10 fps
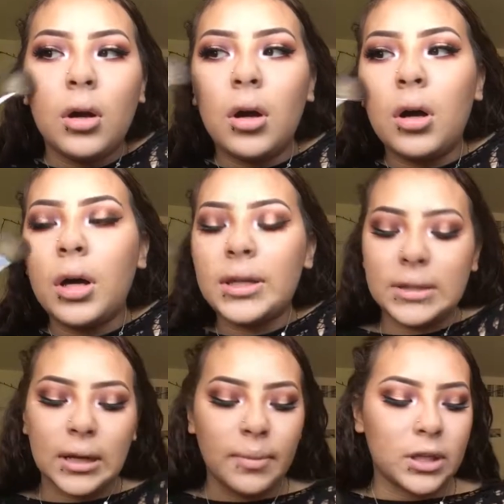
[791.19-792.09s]
Oh,
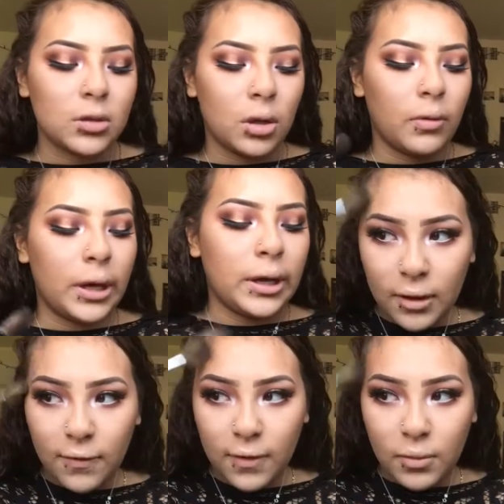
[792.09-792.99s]
it's taking my soul away.
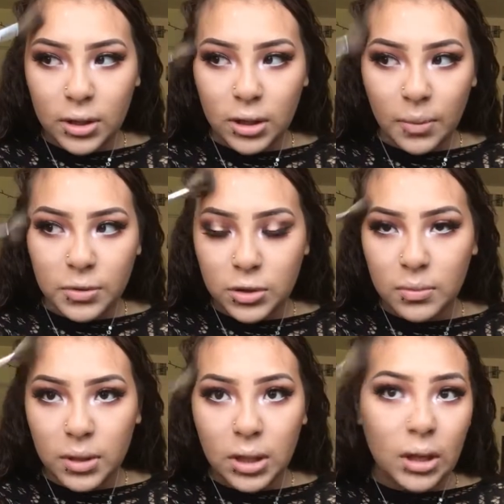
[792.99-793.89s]
If it were up
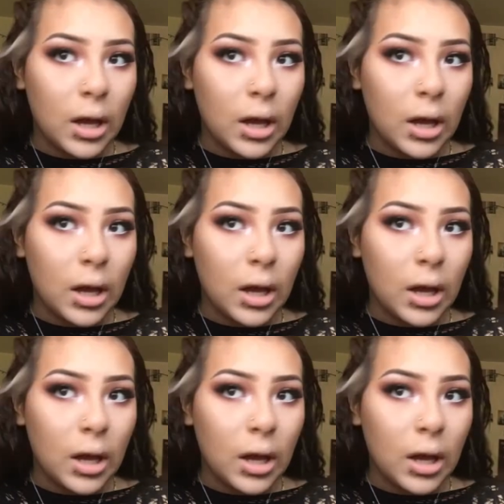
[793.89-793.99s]
to me,